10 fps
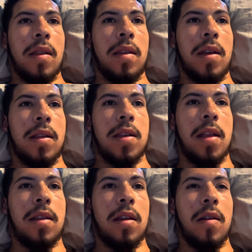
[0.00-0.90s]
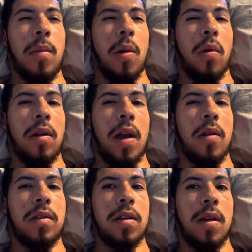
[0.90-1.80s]
the intensity of my
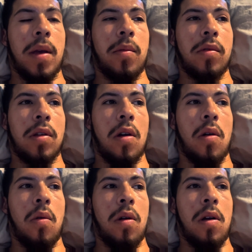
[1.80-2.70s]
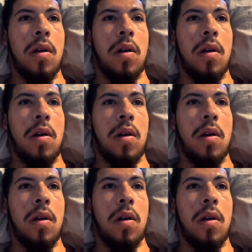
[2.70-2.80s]
workouts because I'm able to go